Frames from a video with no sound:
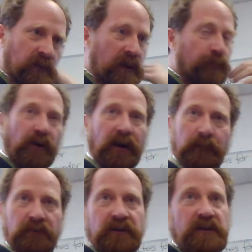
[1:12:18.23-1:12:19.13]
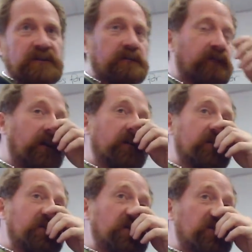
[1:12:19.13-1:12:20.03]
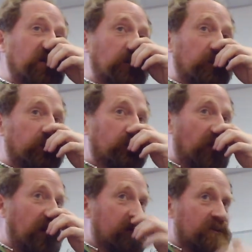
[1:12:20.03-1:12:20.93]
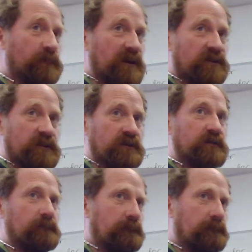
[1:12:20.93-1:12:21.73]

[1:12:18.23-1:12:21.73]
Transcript: Abraham and the desert fathers and so on, hence the bed sheets.